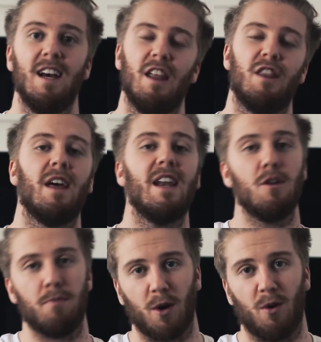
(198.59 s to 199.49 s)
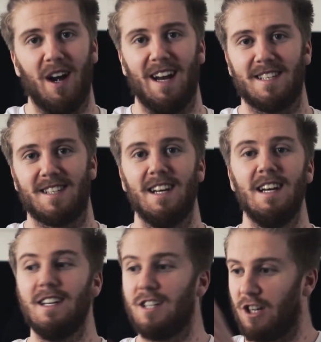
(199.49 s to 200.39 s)
and then you progressed
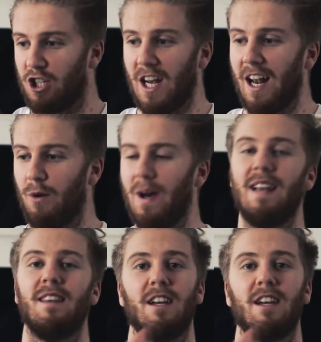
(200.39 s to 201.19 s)
to the shallow end,